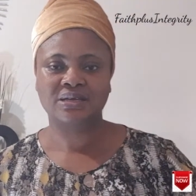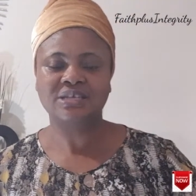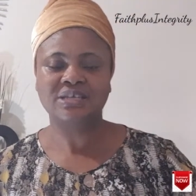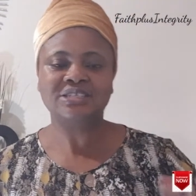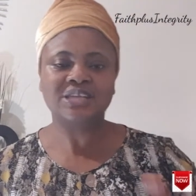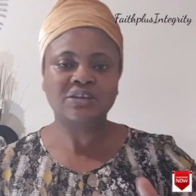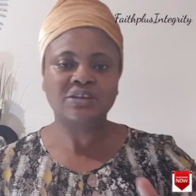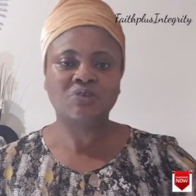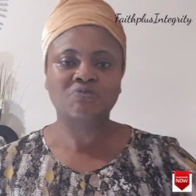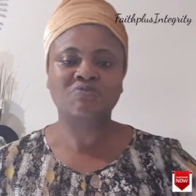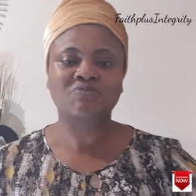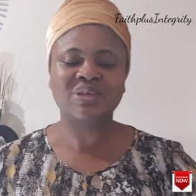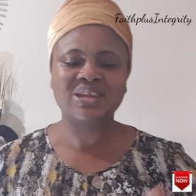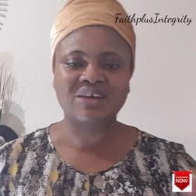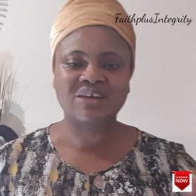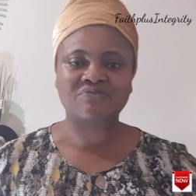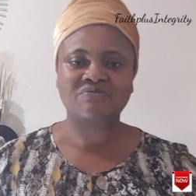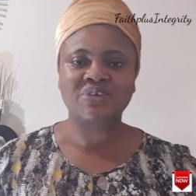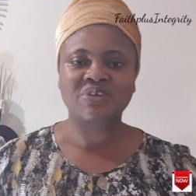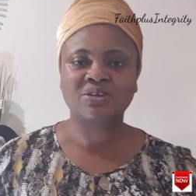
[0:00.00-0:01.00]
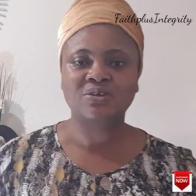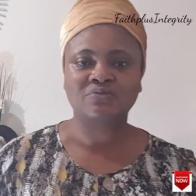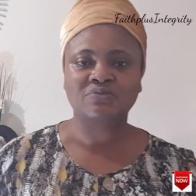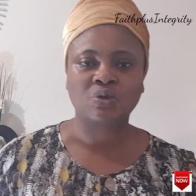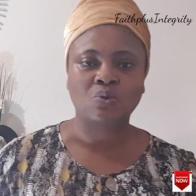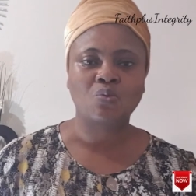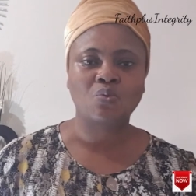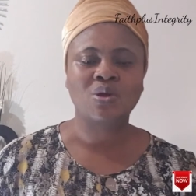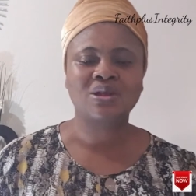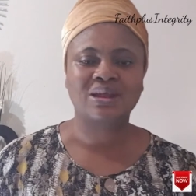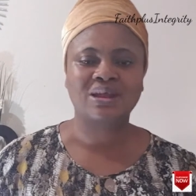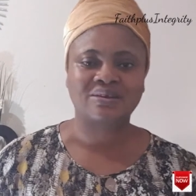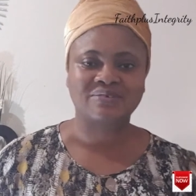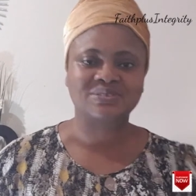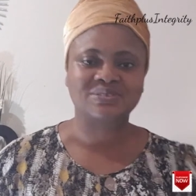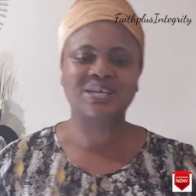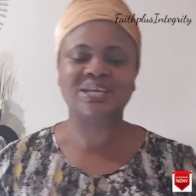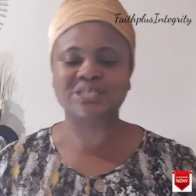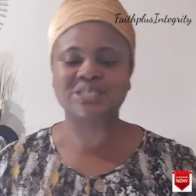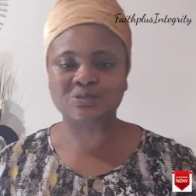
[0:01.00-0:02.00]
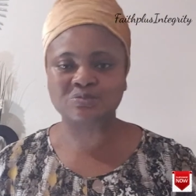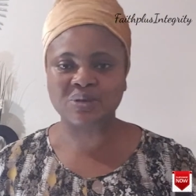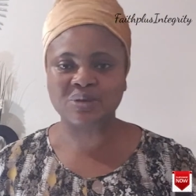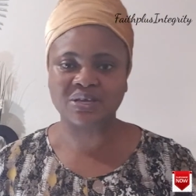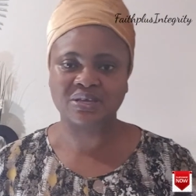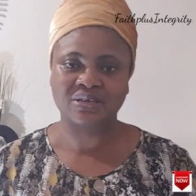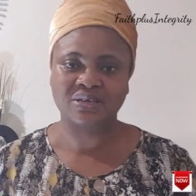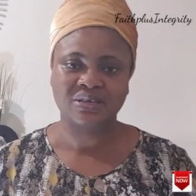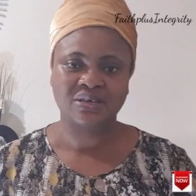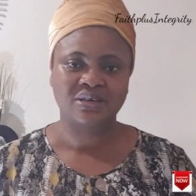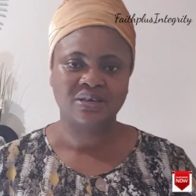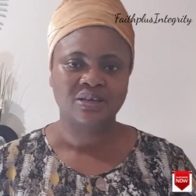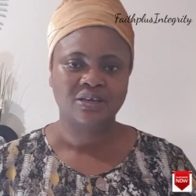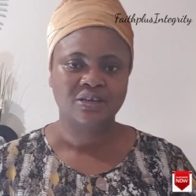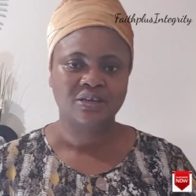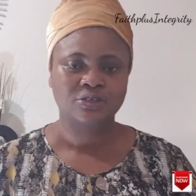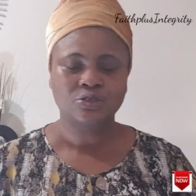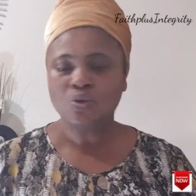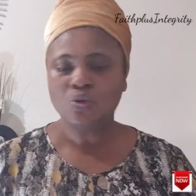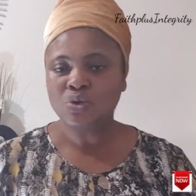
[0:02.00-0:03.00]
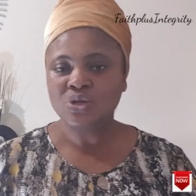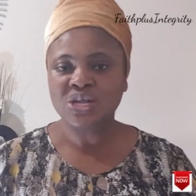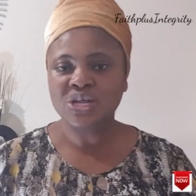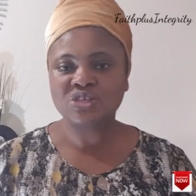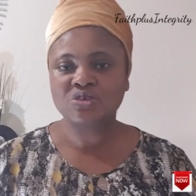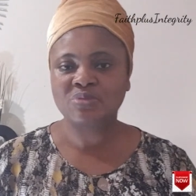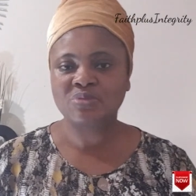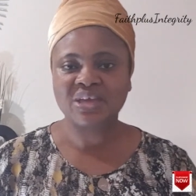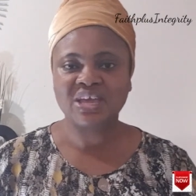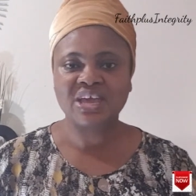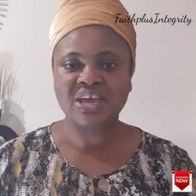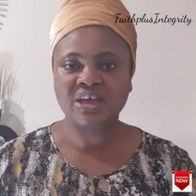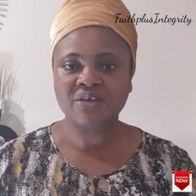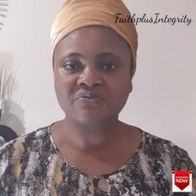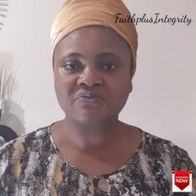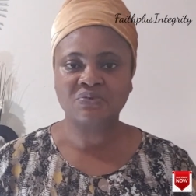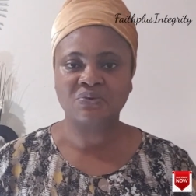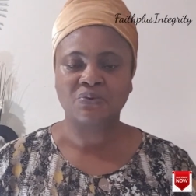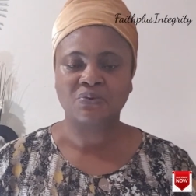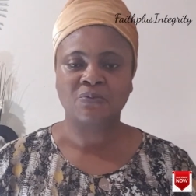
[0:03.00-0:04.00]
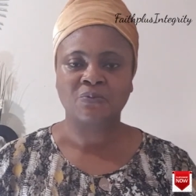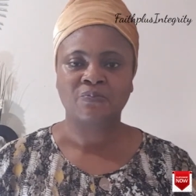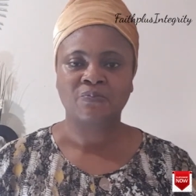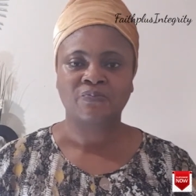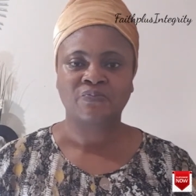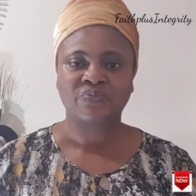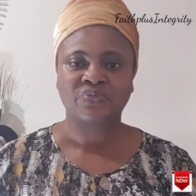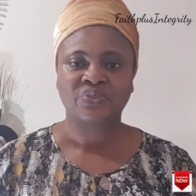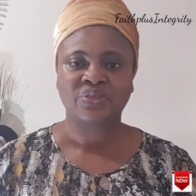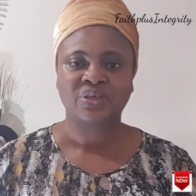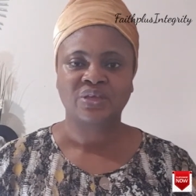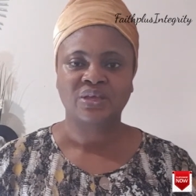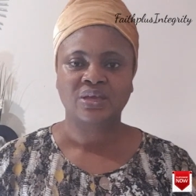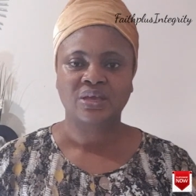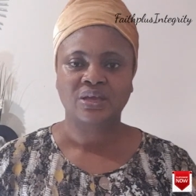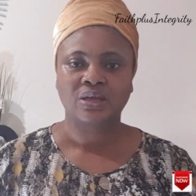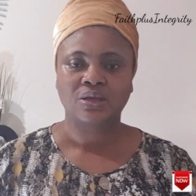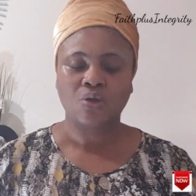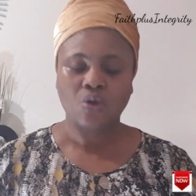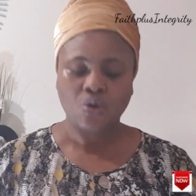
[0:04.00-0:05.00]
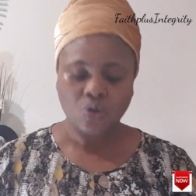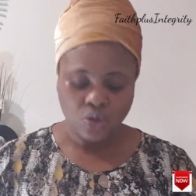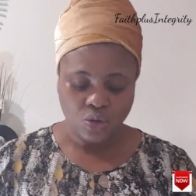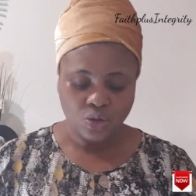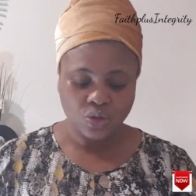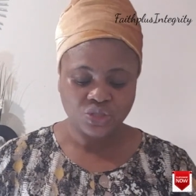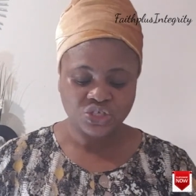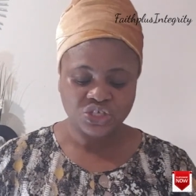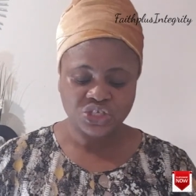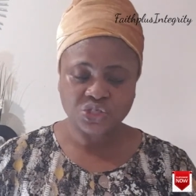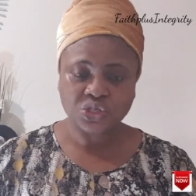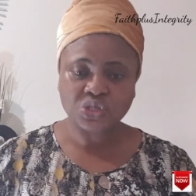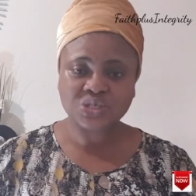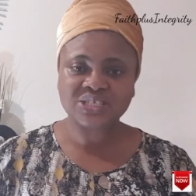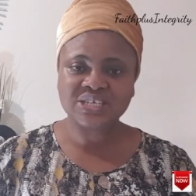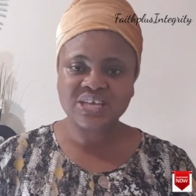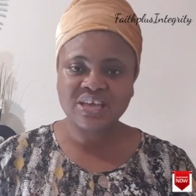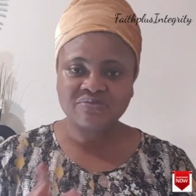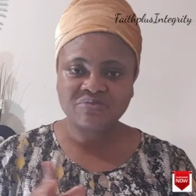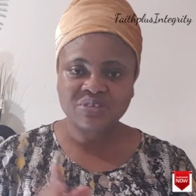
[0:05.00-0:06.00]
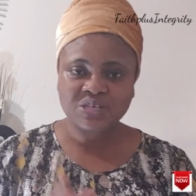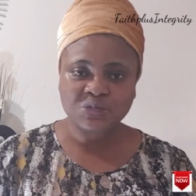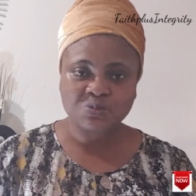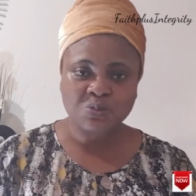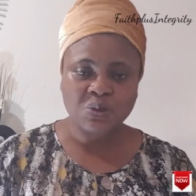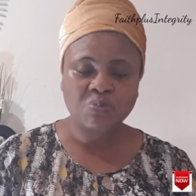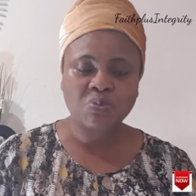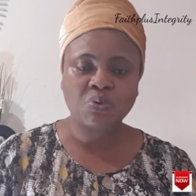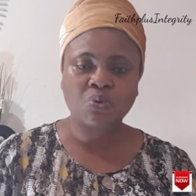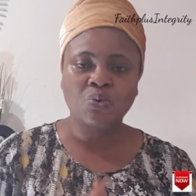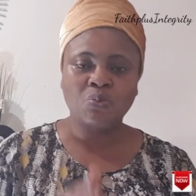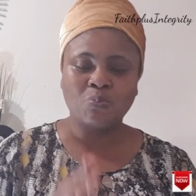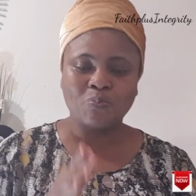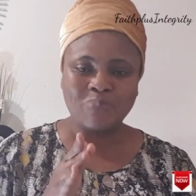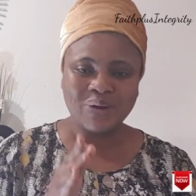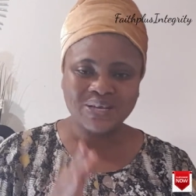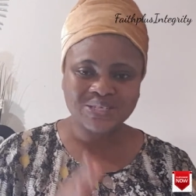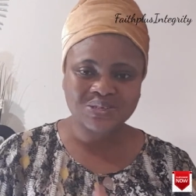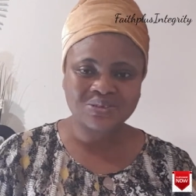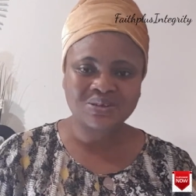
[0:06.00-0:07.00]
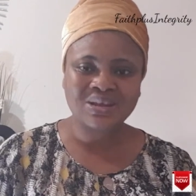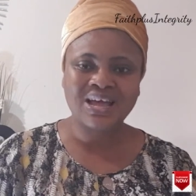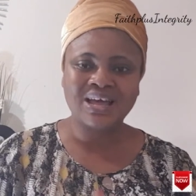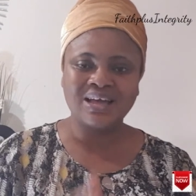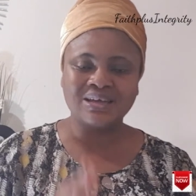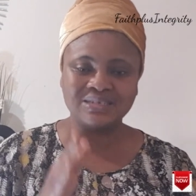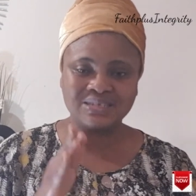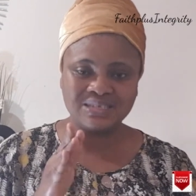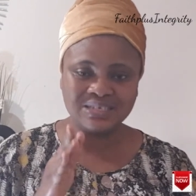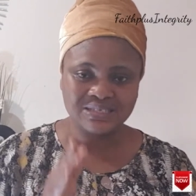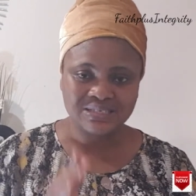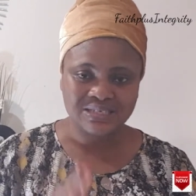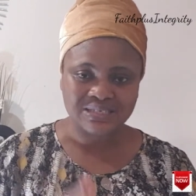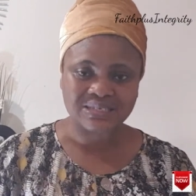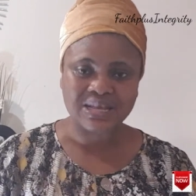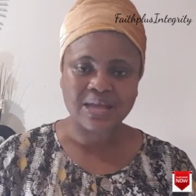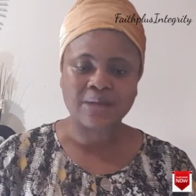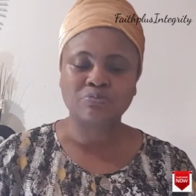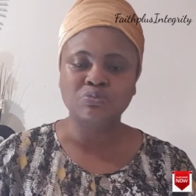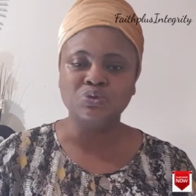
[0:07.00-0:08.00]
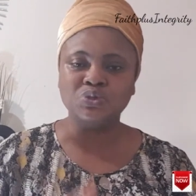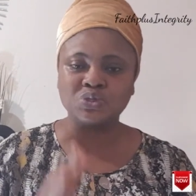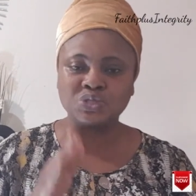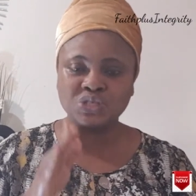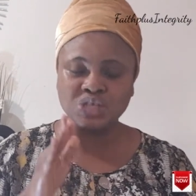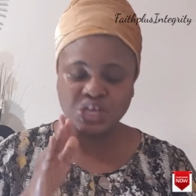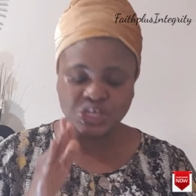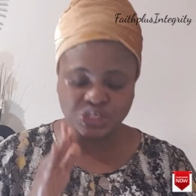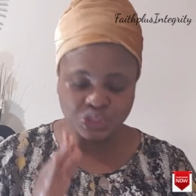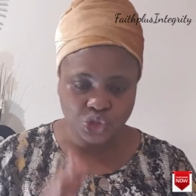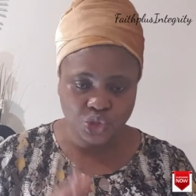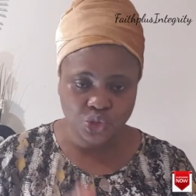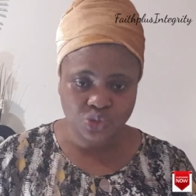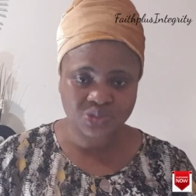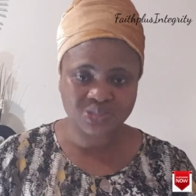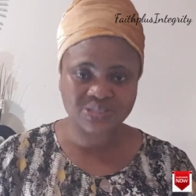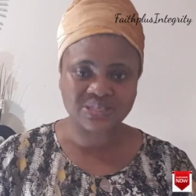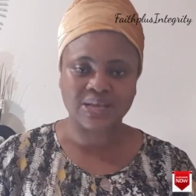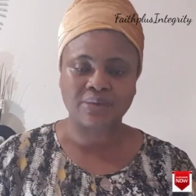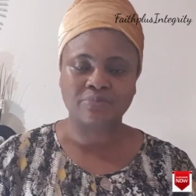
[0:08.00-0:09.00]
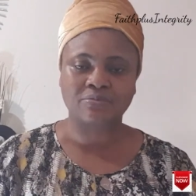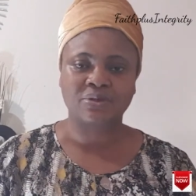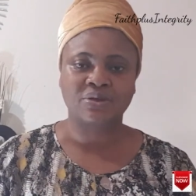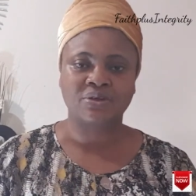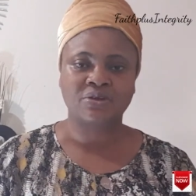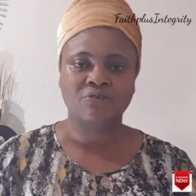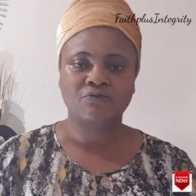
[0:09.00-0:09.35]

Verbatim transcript: instead of being afraid of the one that has sent me. So we need to be careful. Jesus gave these people personal, these disciples, he chose them